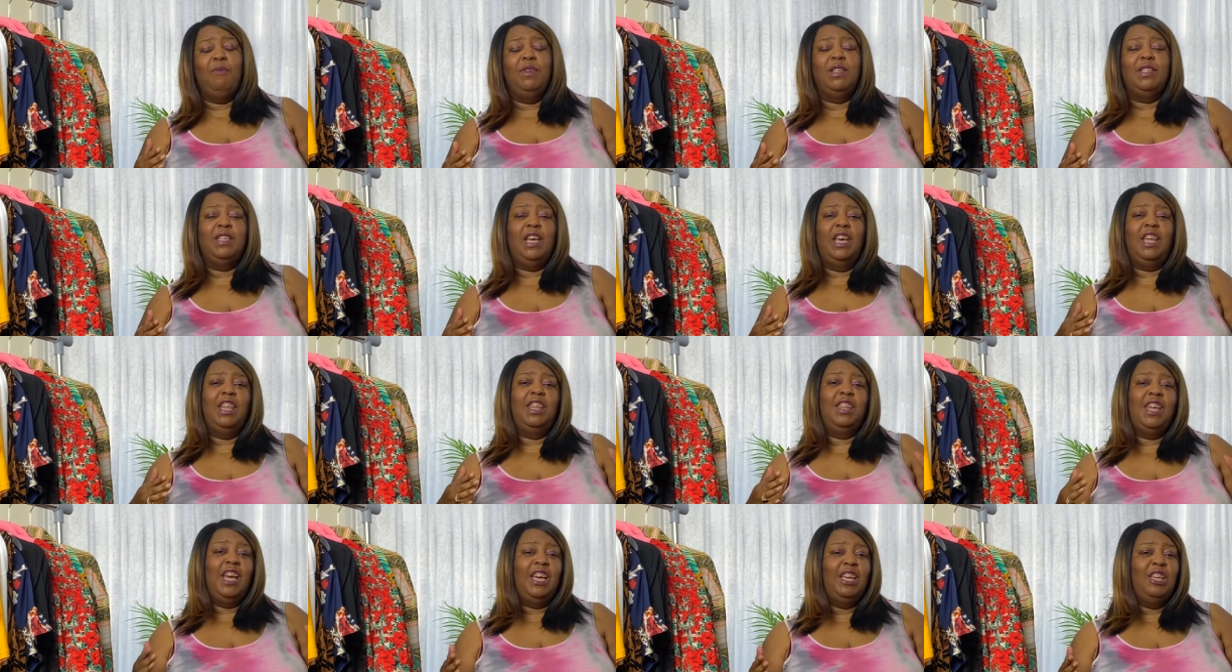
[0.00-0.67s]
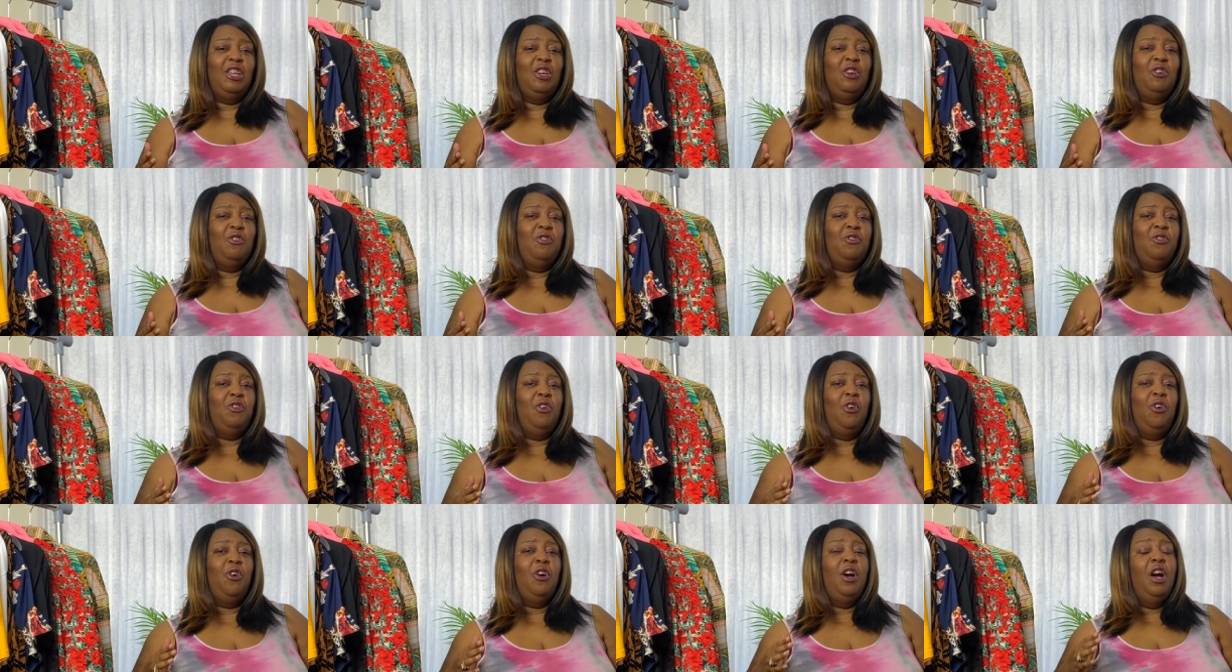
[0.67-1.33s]
and say thank you
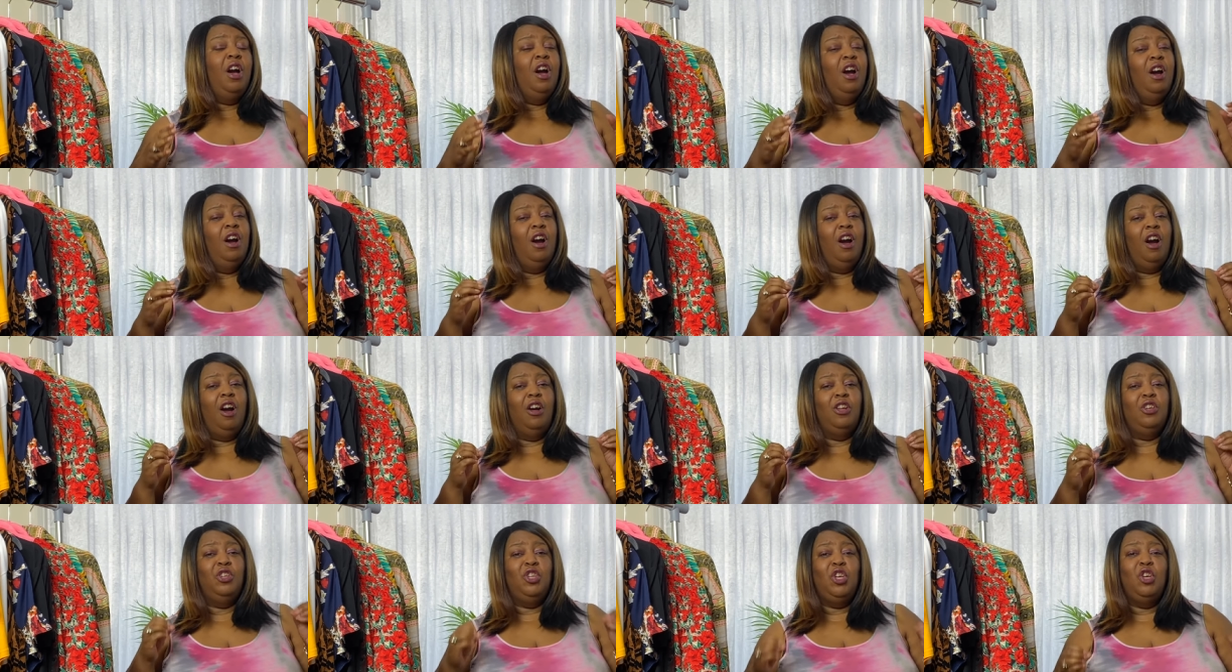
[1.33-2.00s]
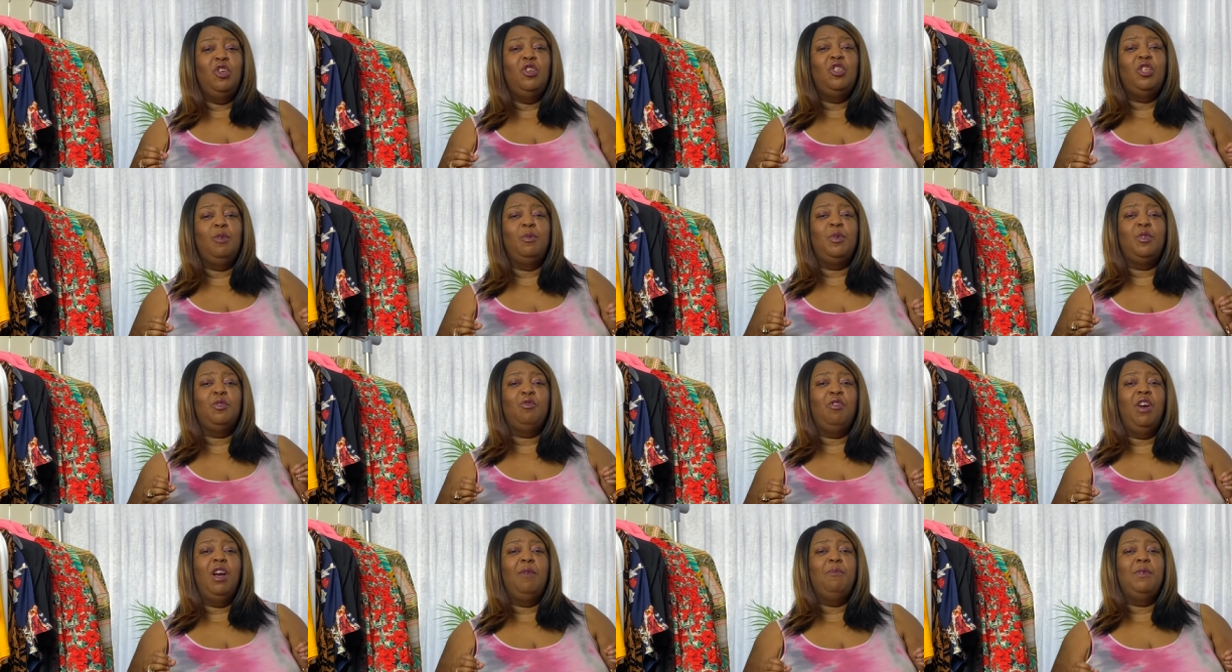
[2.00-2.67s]
for our new
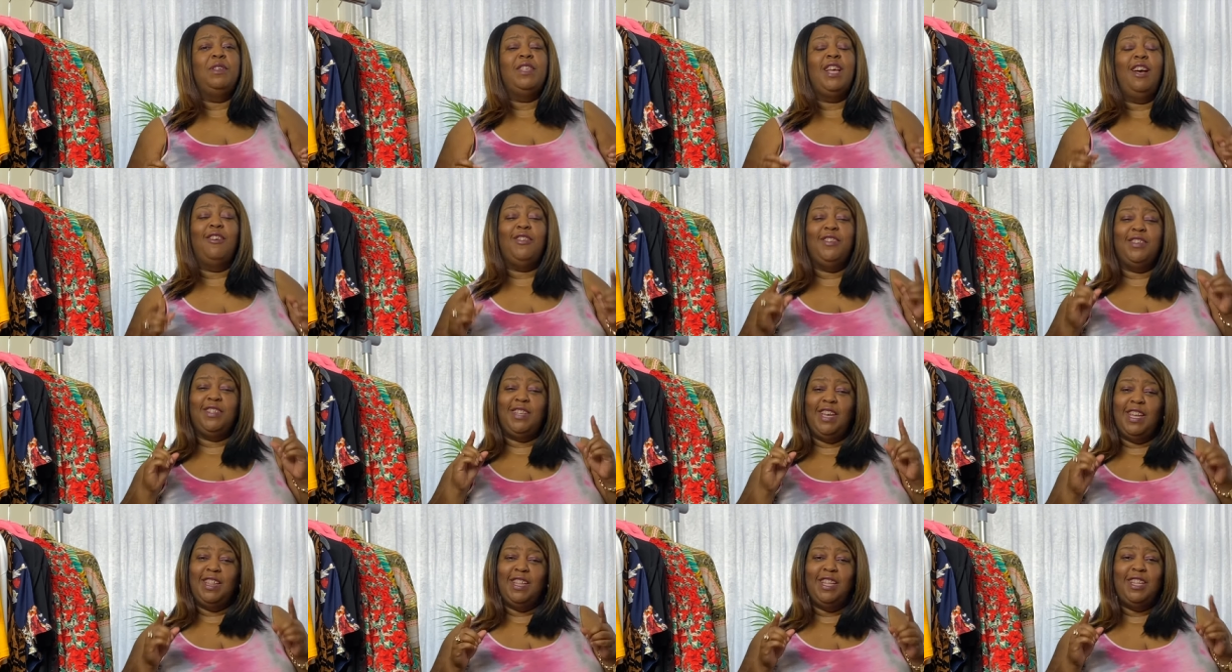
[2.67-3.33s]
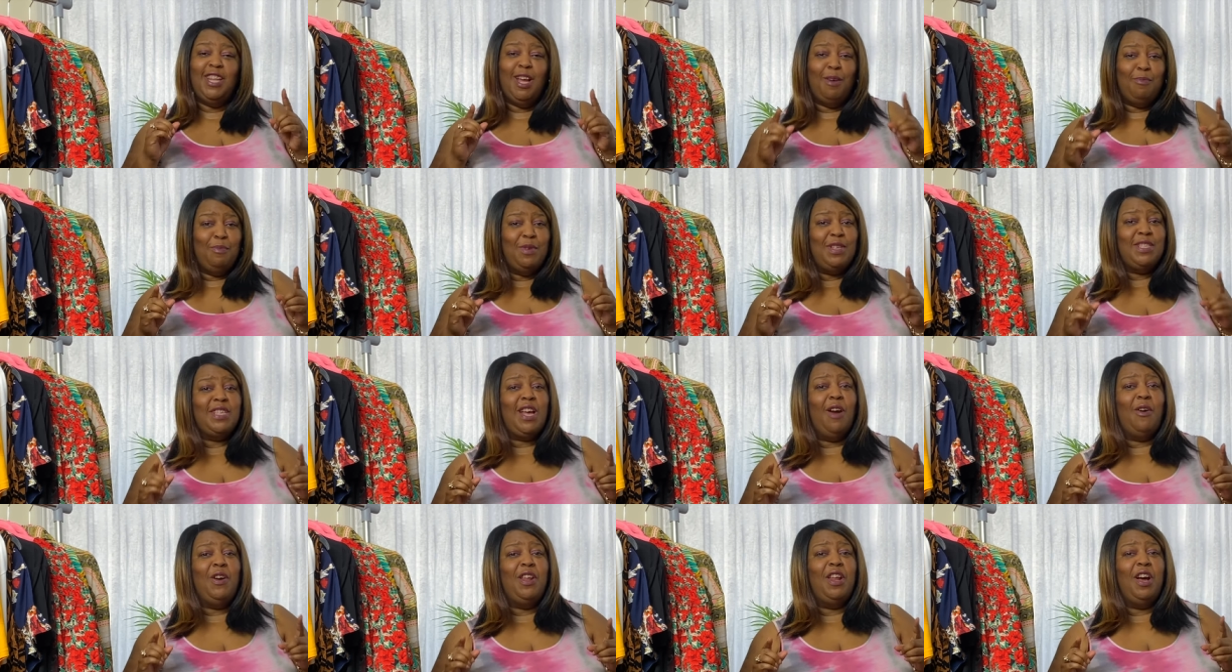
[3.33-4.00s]
subscribers. I've seen the numbers
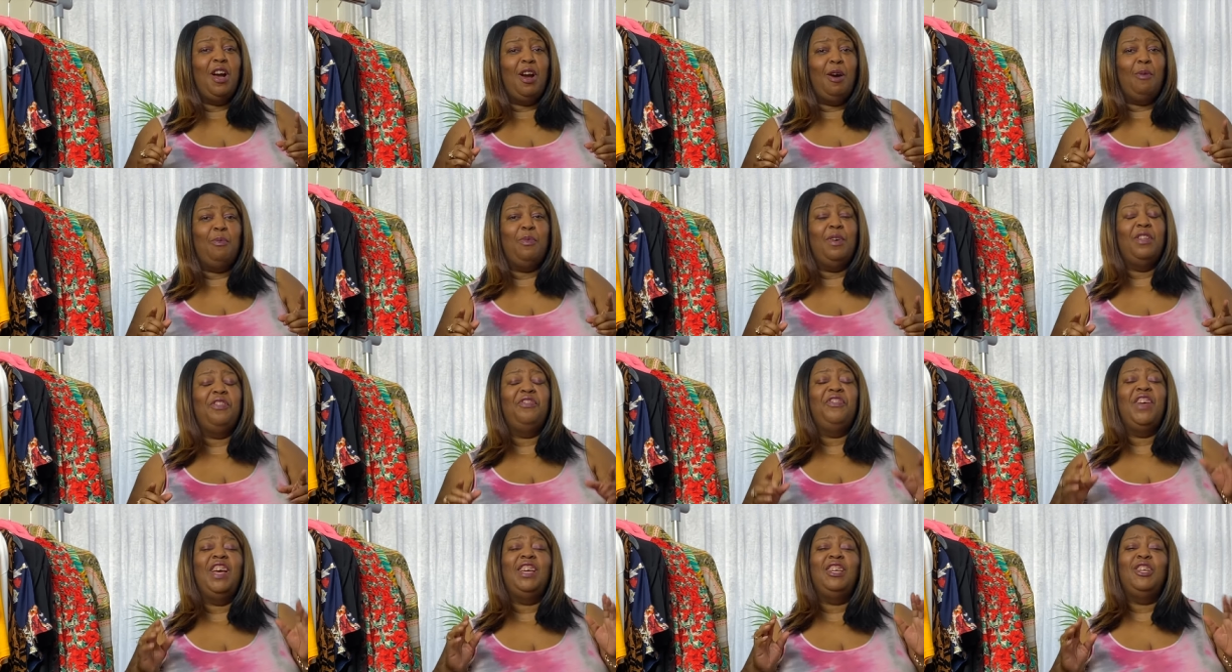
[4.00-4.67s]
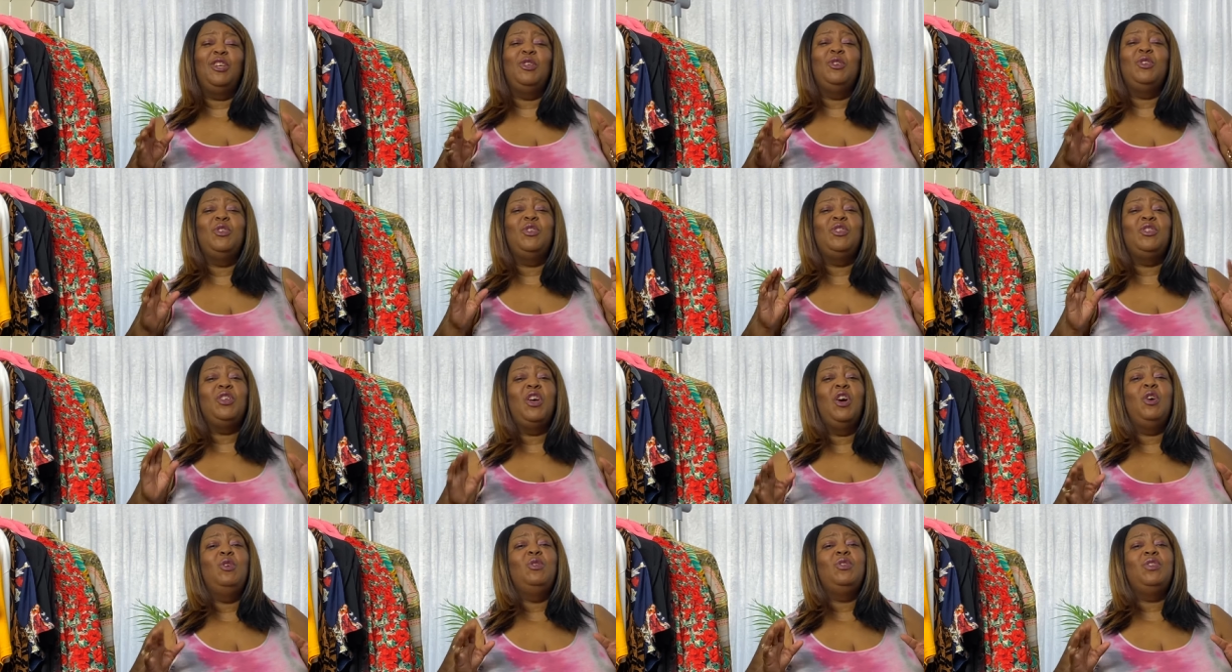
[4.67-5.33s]
going up. Thank you
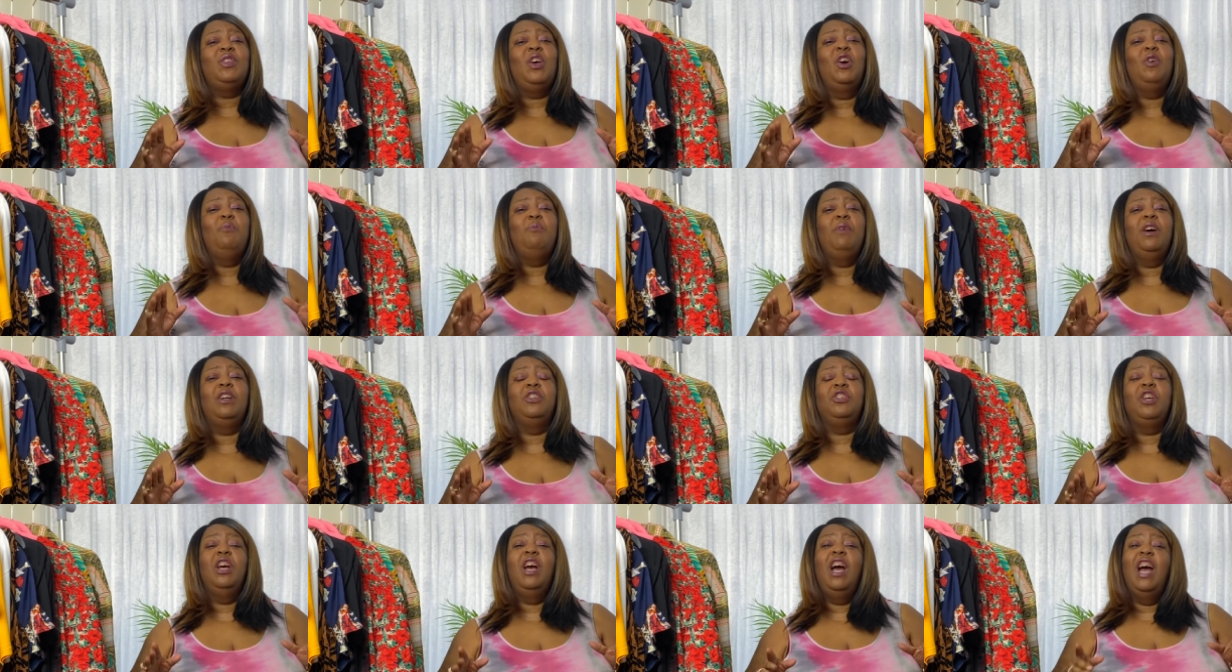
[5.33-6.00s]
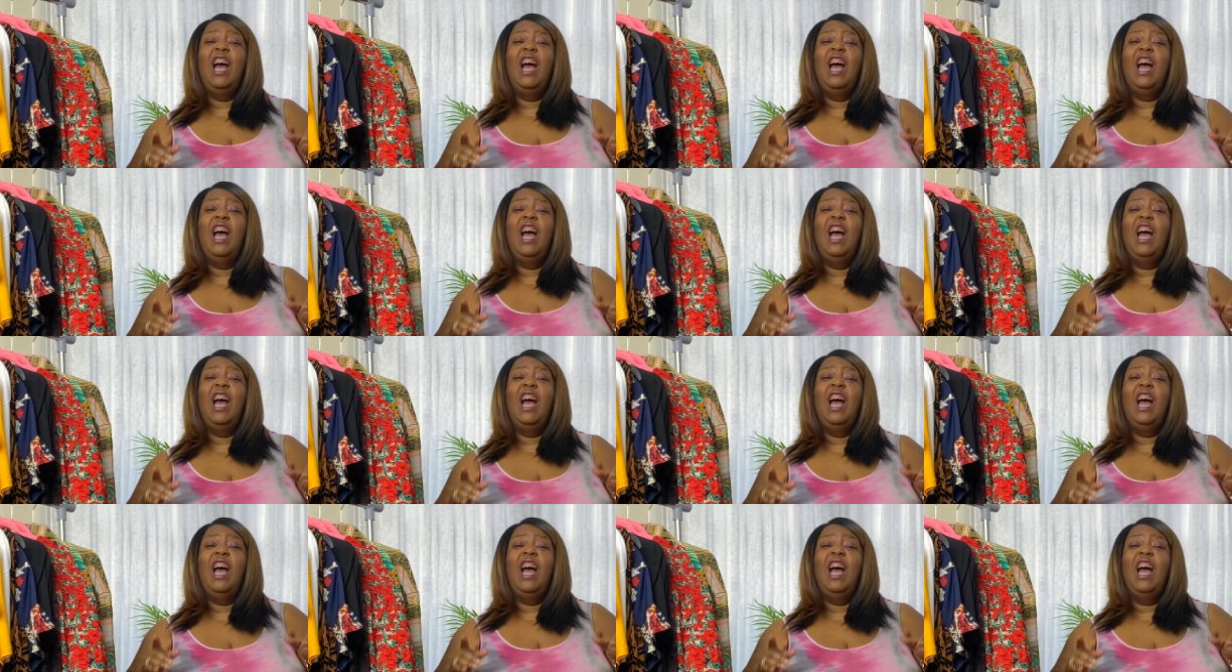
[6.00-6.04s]
so, so much.